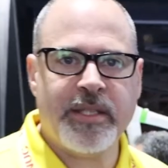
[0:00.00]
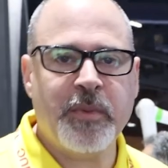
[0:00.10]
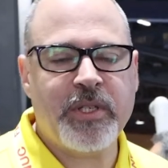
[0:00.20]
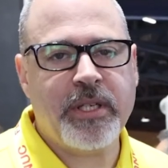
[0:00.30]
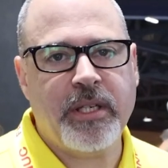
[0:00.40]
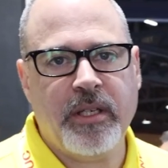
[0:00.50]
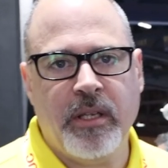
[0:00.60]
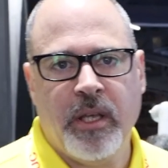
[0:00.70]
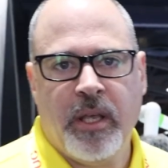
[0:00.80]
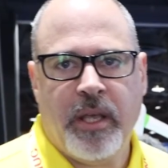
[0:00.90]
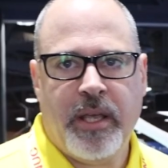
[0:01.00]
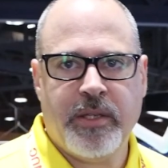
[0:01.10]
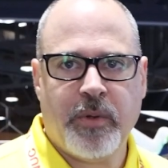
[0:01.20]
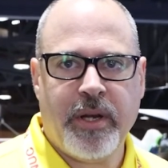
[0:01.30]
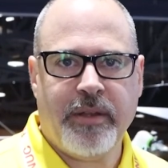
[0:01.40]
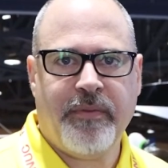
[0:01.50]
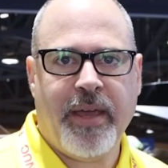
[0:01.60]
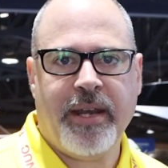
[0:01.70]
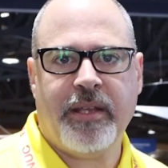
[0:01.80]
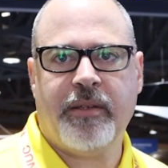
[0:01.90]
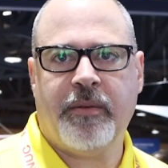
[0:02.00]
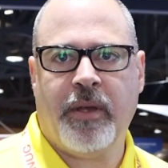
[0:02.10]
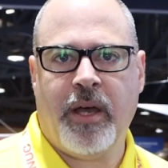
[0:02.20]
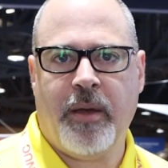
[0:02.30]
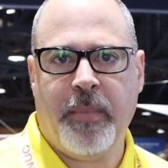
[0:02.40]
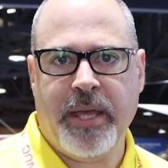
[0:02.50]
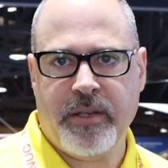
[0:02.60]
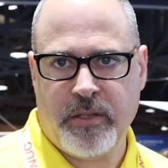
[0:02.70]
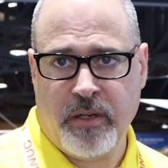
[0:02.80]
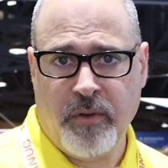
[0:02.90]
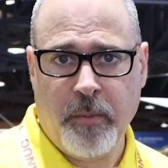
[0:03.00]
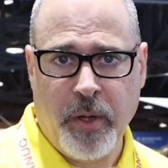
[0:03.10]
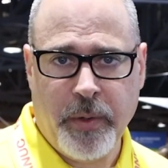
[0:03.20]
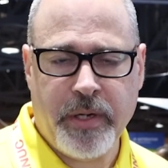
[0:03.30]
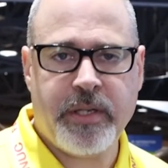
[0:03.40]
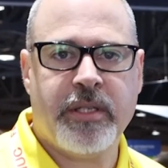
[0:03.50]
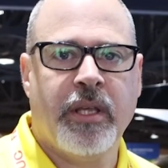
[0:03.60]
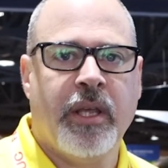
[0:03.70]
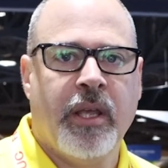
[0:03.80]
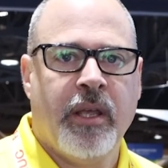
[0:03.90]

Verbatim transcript: This machine is running FANUC beta servo motors.